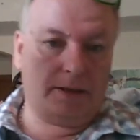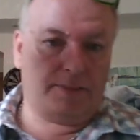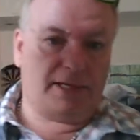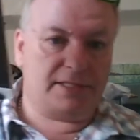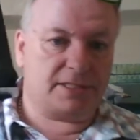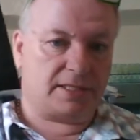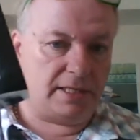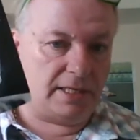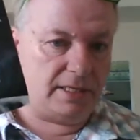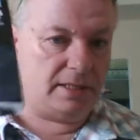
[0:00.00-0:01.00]

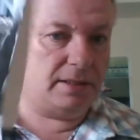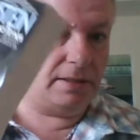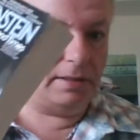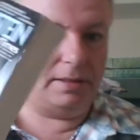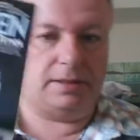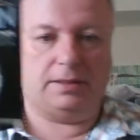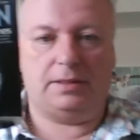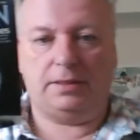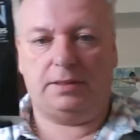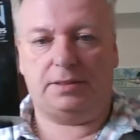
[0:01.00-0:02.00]
basically
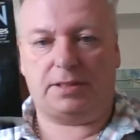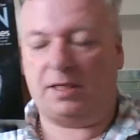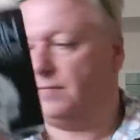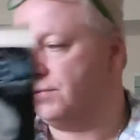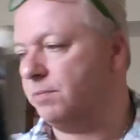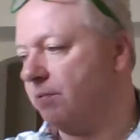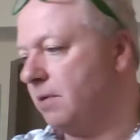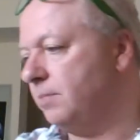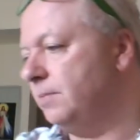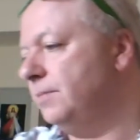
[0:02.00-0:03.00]
solved a
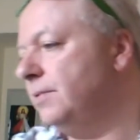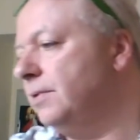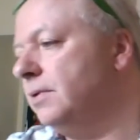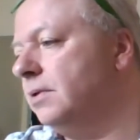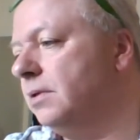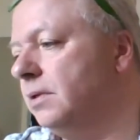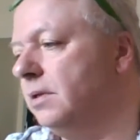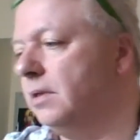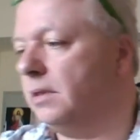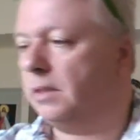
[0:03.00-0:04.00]
problem
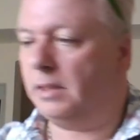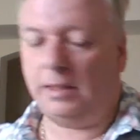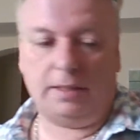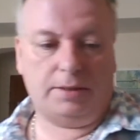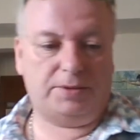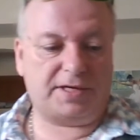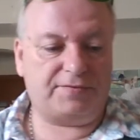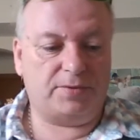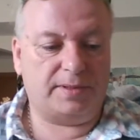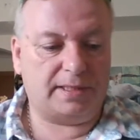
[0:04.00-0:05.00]
which
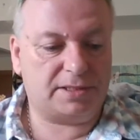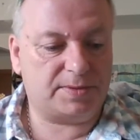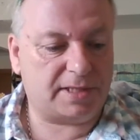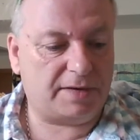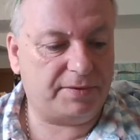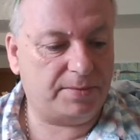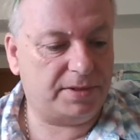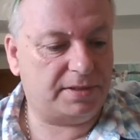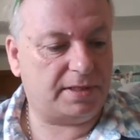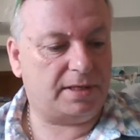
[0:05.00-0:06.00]
everyone else was having
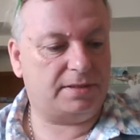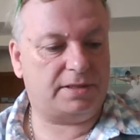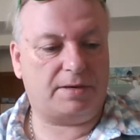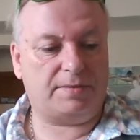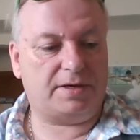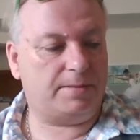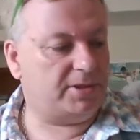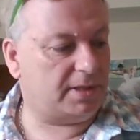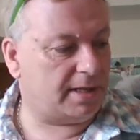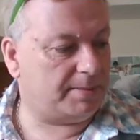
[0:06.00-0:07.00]
with their
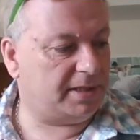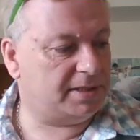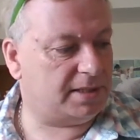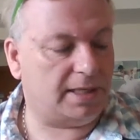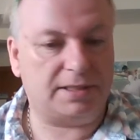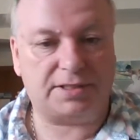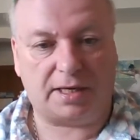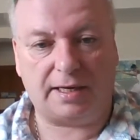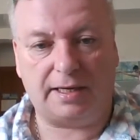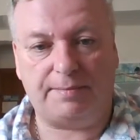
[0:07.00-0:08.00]
thermodynamics and
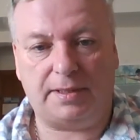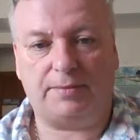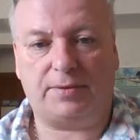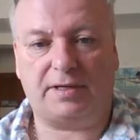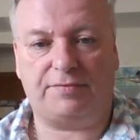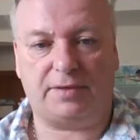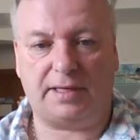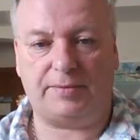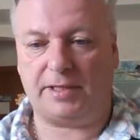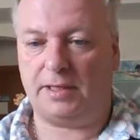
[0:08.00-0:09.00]
time and whatever.
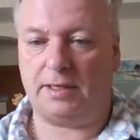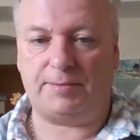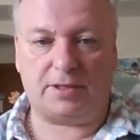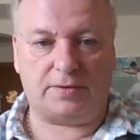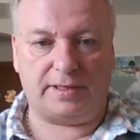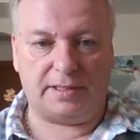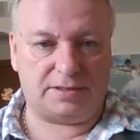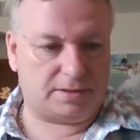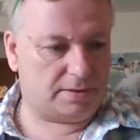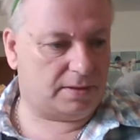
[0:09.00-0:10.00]
Anyway, I'm not going
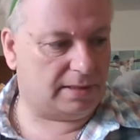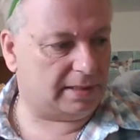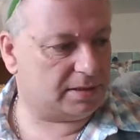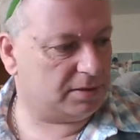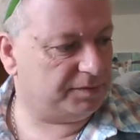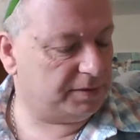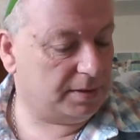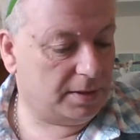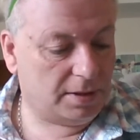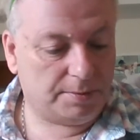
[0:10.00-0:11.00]
into all that stuff,
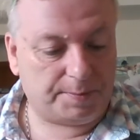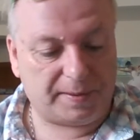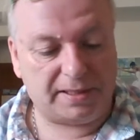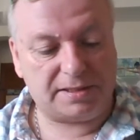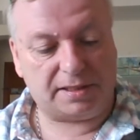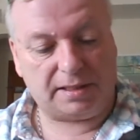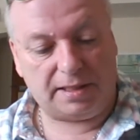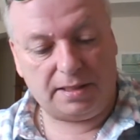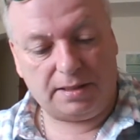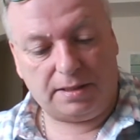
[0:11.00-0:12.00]
but
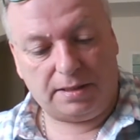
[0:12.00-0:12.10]
basically